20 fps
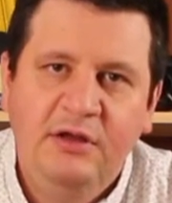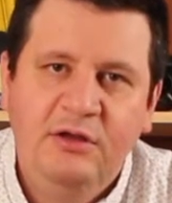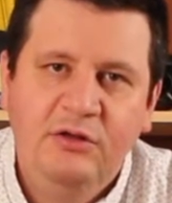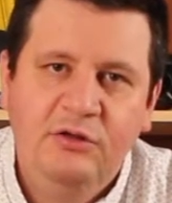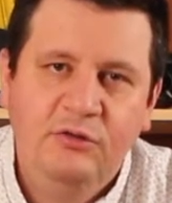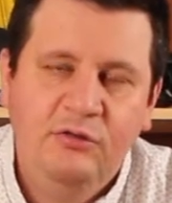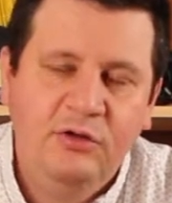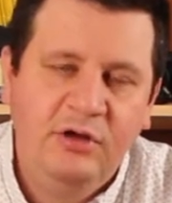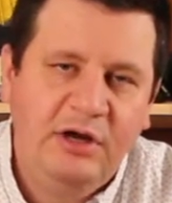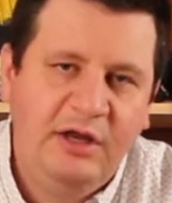
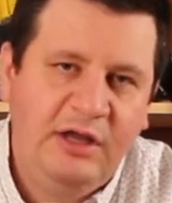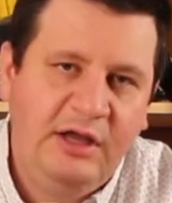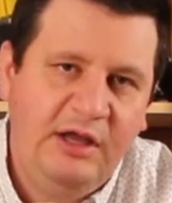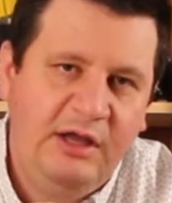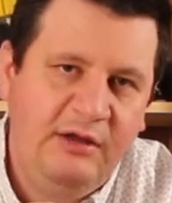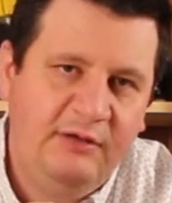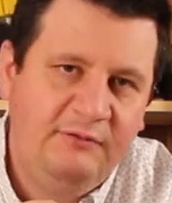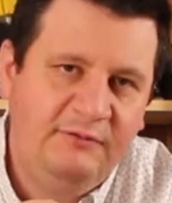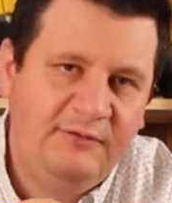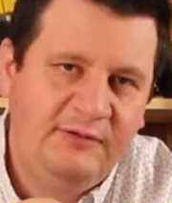You're going to
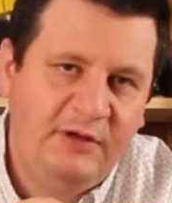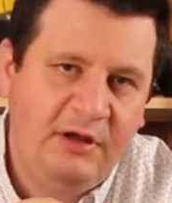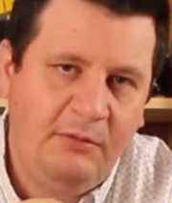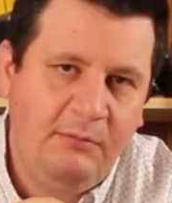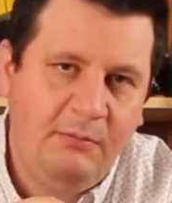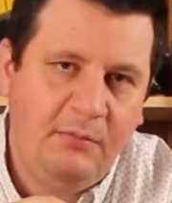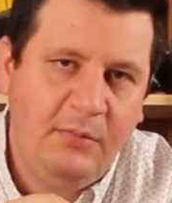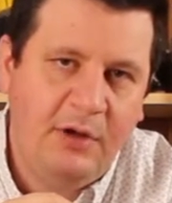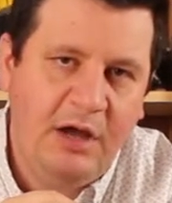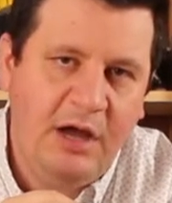have
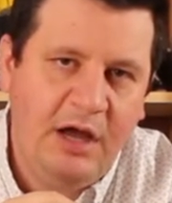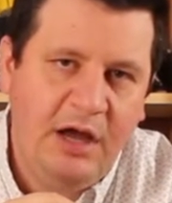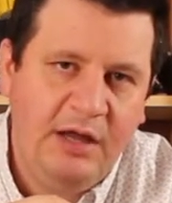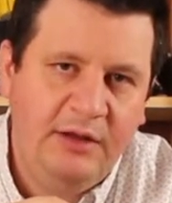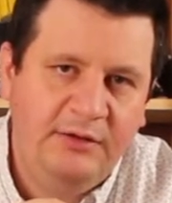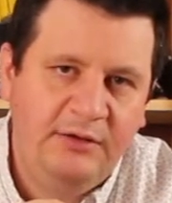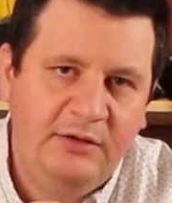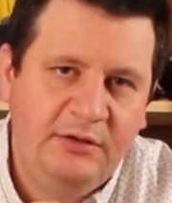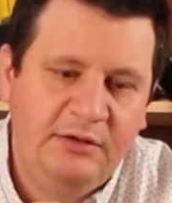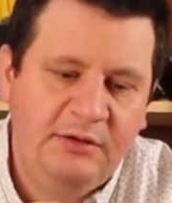some
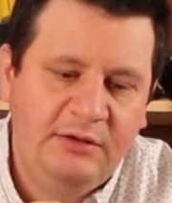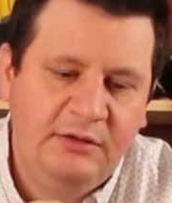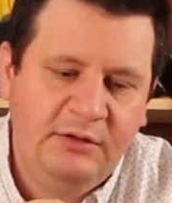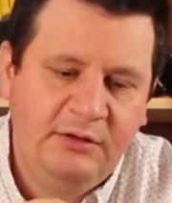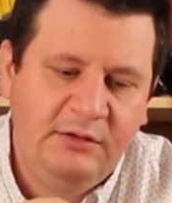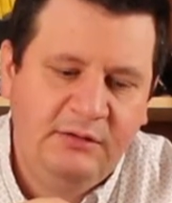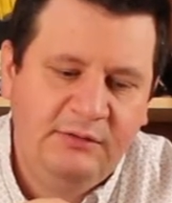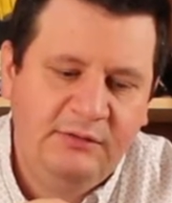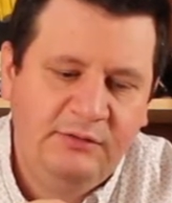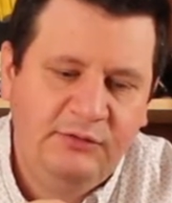other
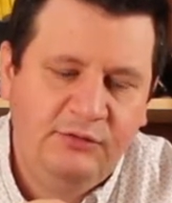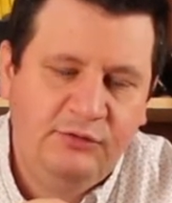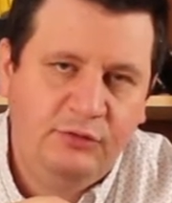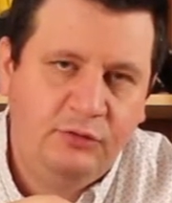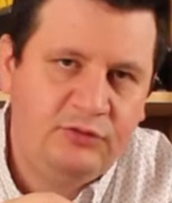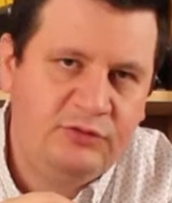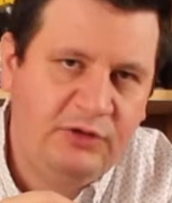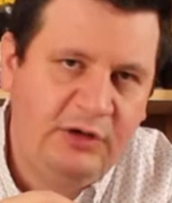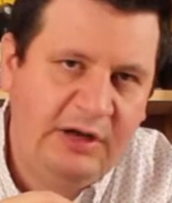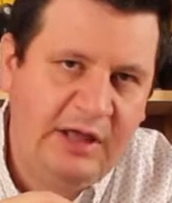
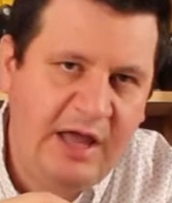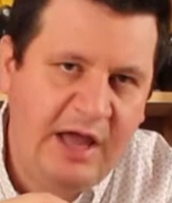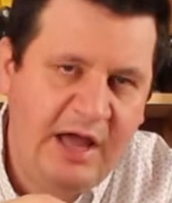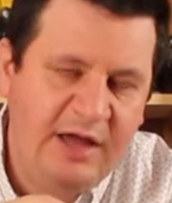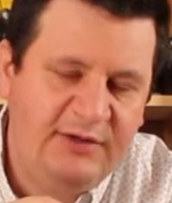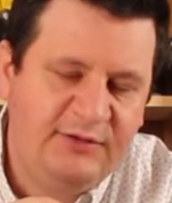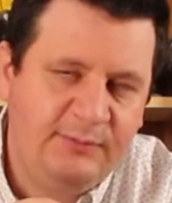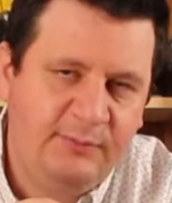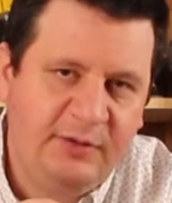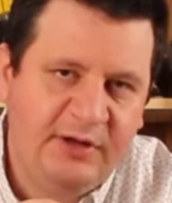social
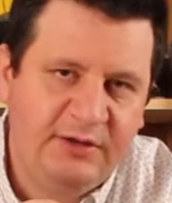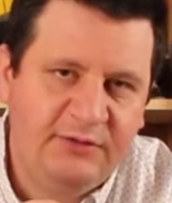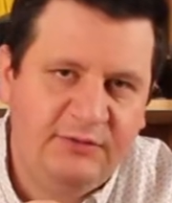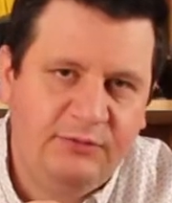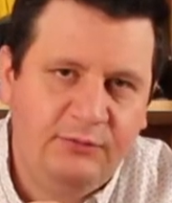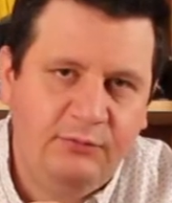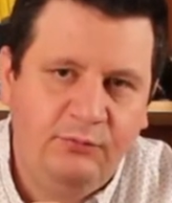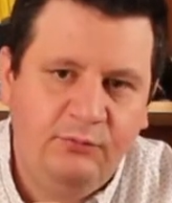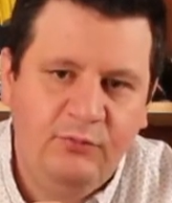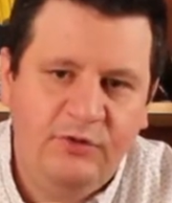
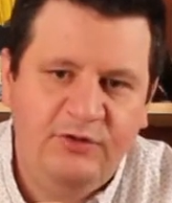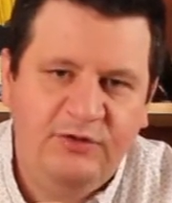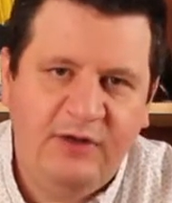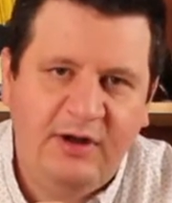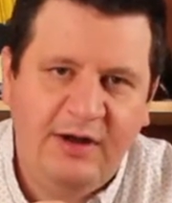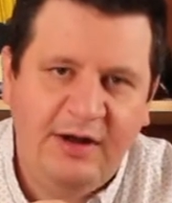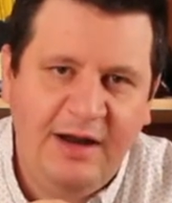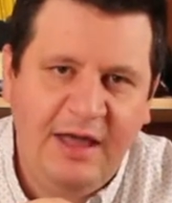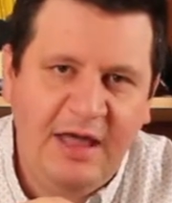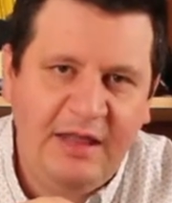aspects which
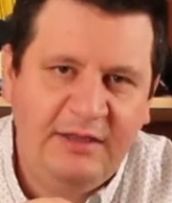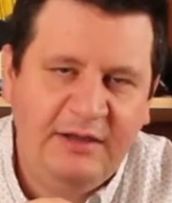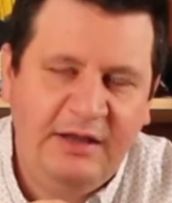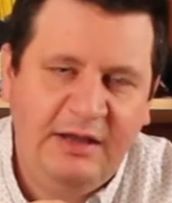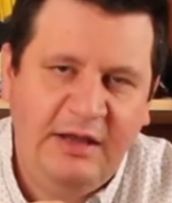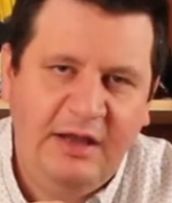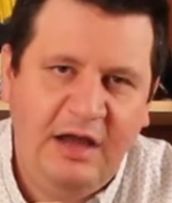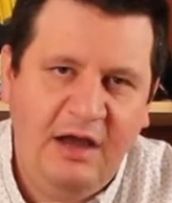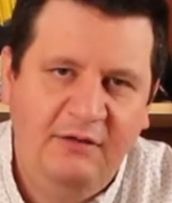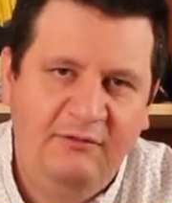are
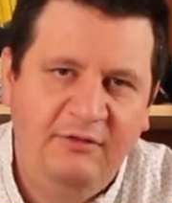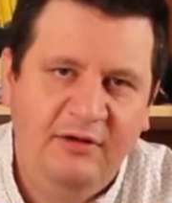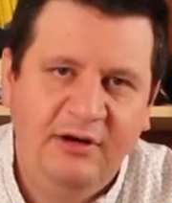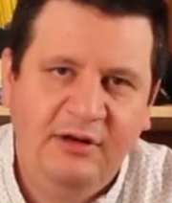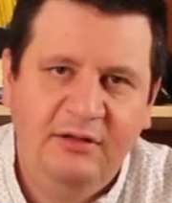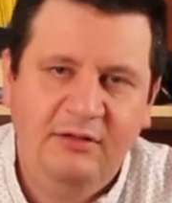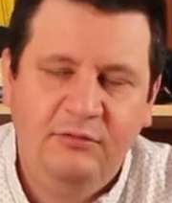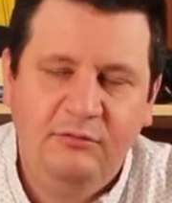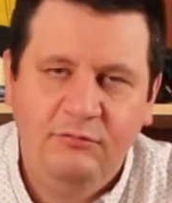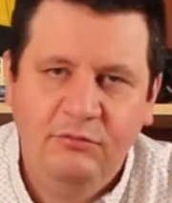not
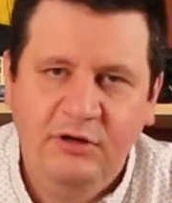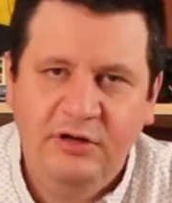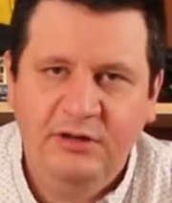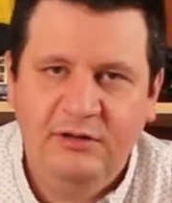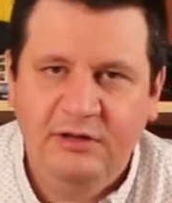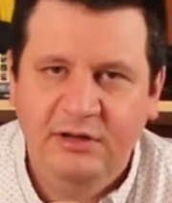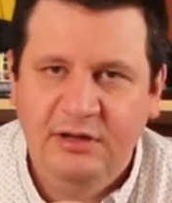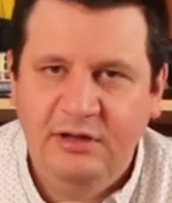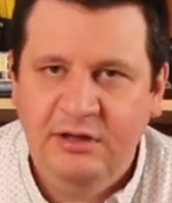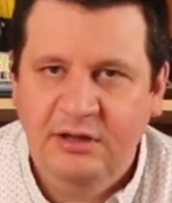covered
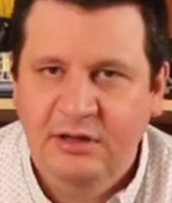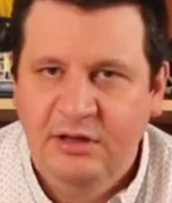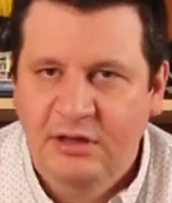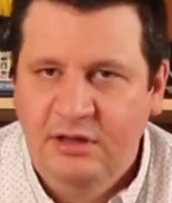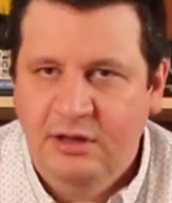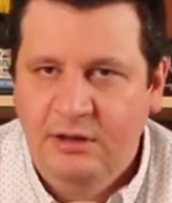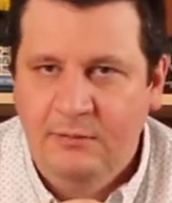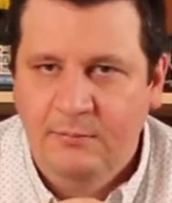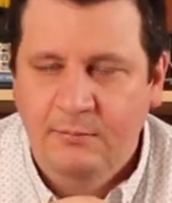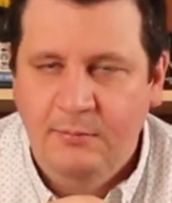currently
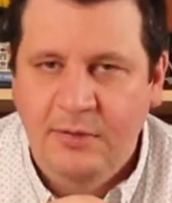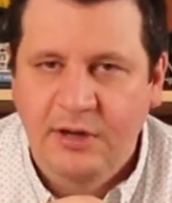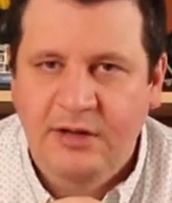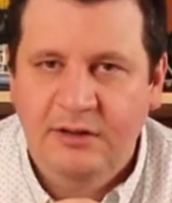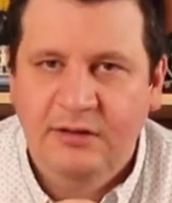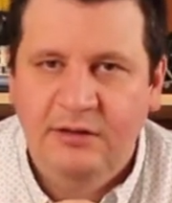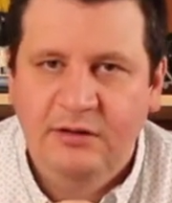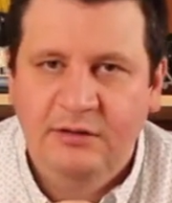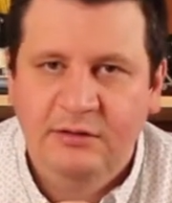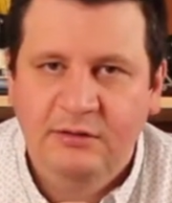by
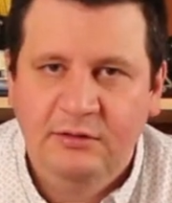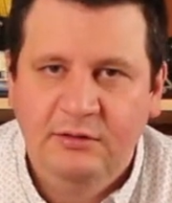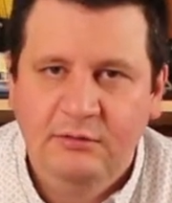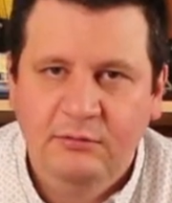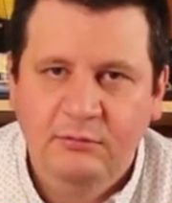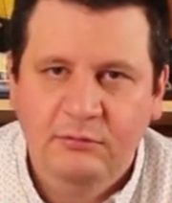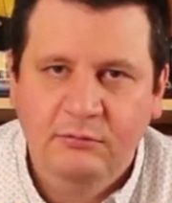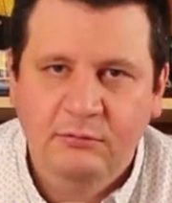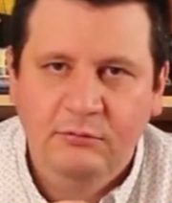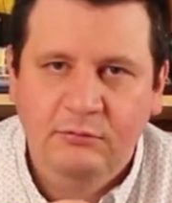the
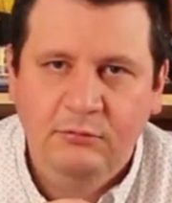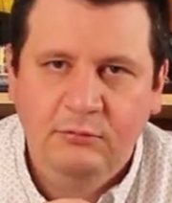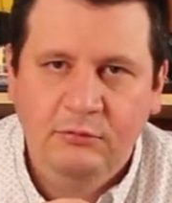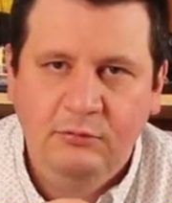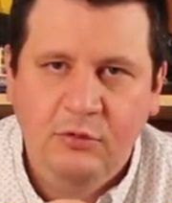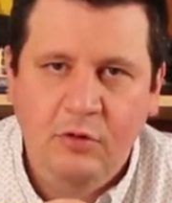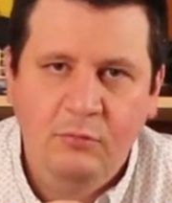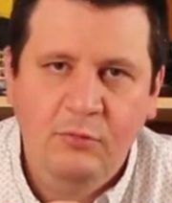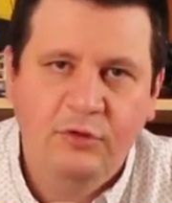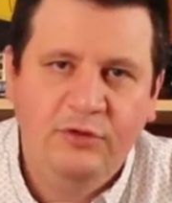
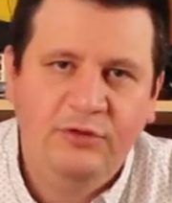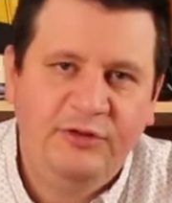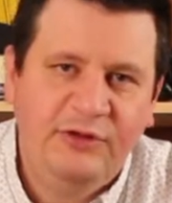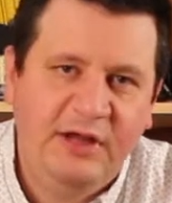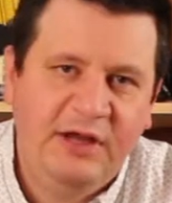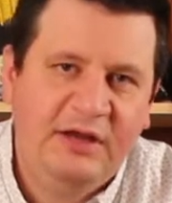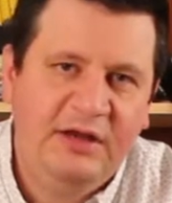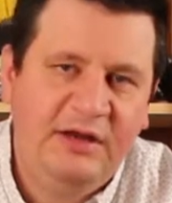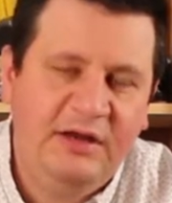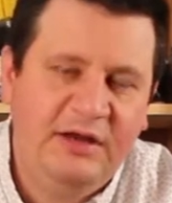common
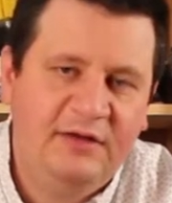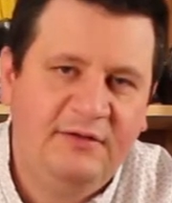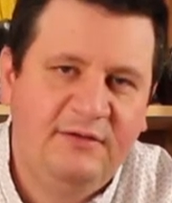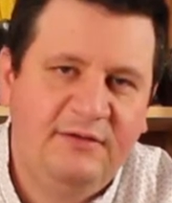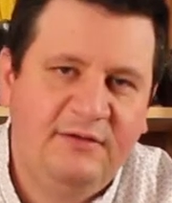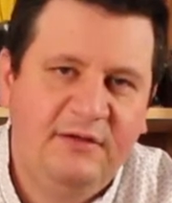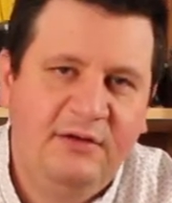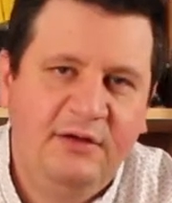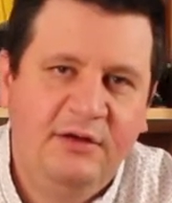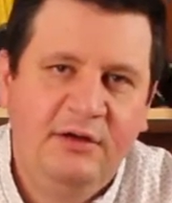
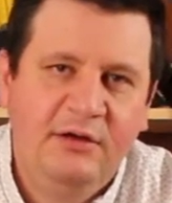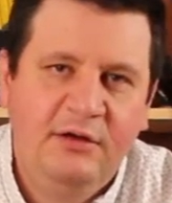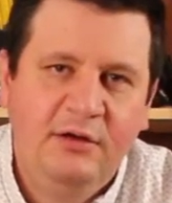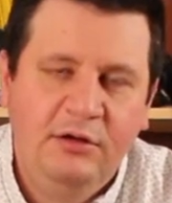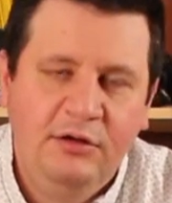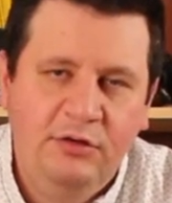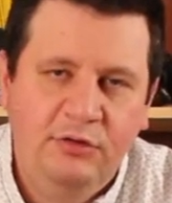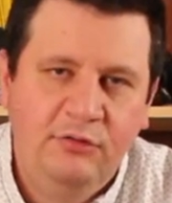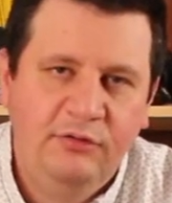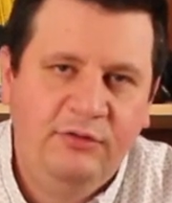techniques
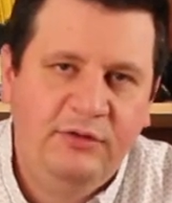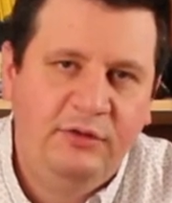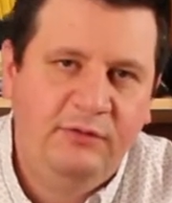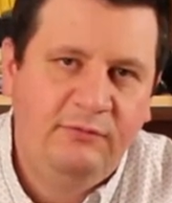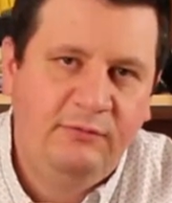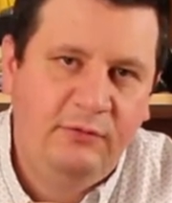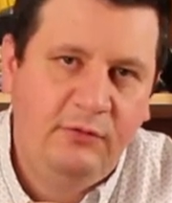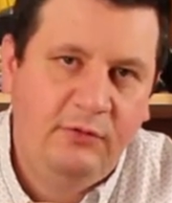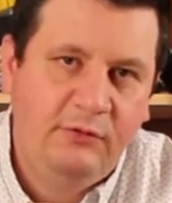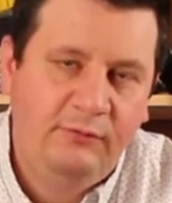used
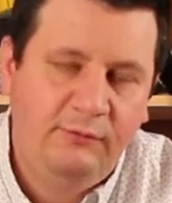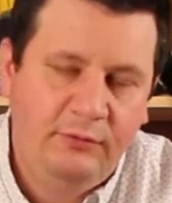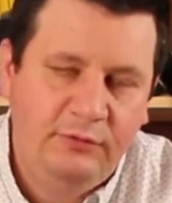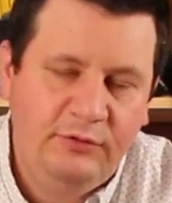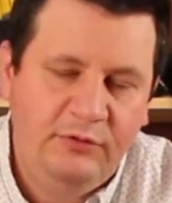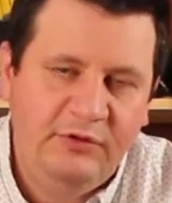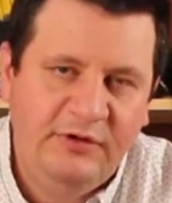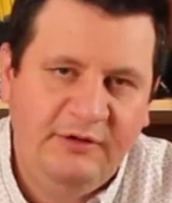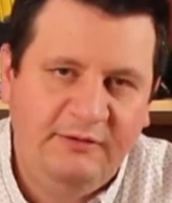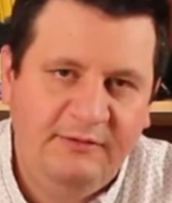for
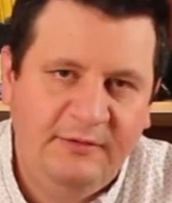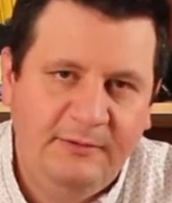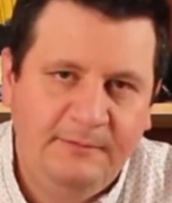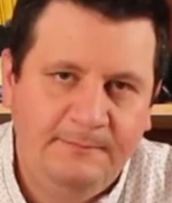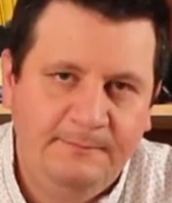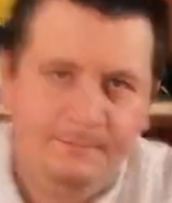photography.